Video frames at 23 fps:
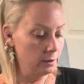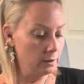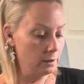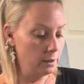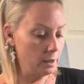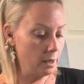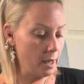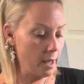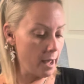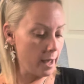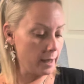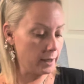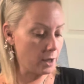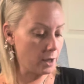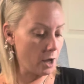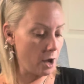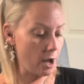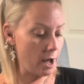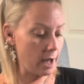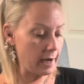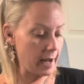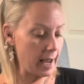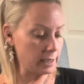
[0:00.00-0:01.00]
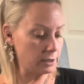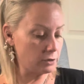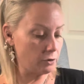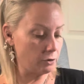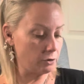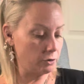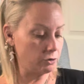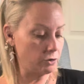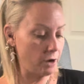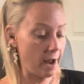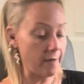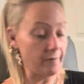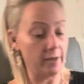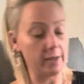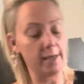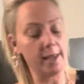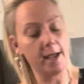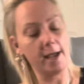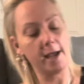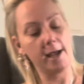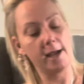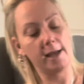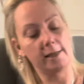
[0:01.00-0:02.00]
Oh, God, astro traveling.
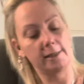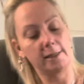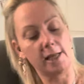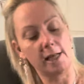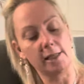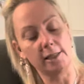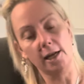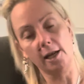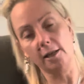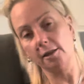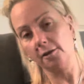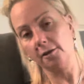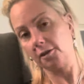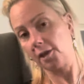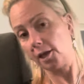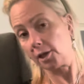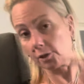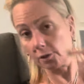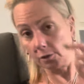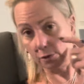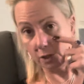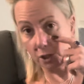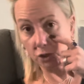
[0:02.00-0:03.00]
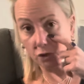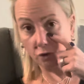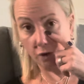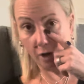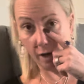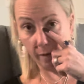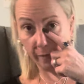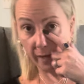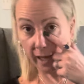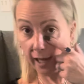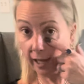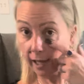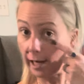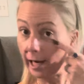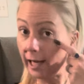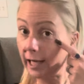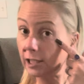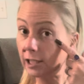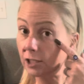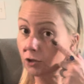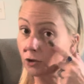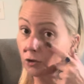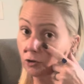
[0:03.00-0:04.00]
Yes, that's another thing. Lucid dreaming and
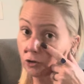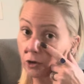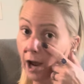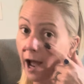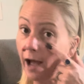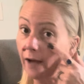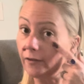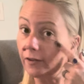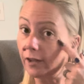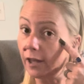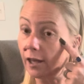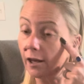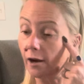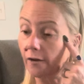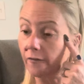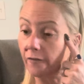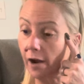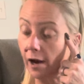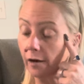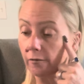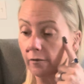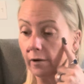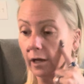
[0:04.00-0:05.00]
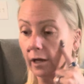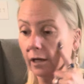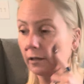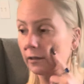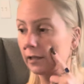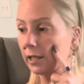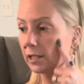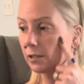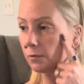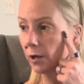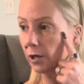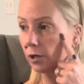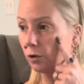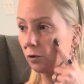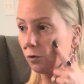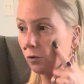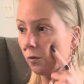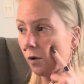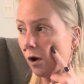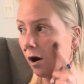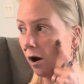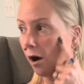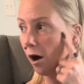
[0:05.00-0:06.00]
astro traveling are very real. That's when
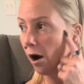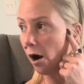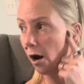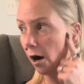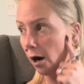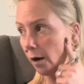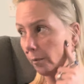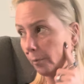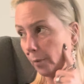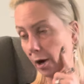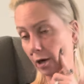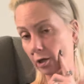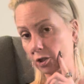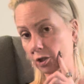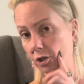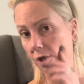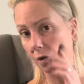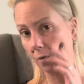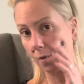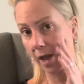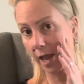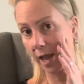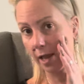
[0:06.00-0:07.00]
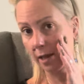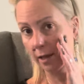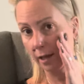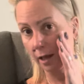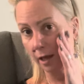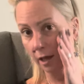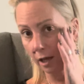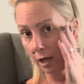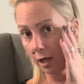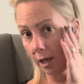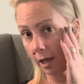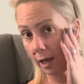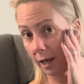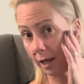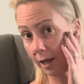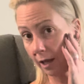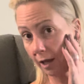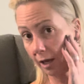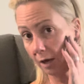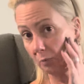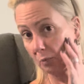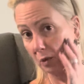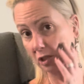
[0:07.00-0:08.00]
you are partially awake
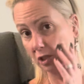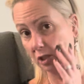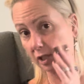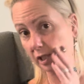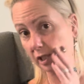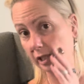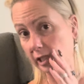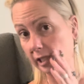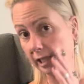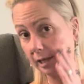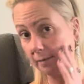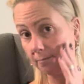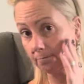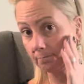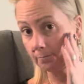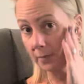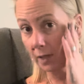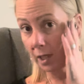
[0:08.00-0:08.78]
and partially asleep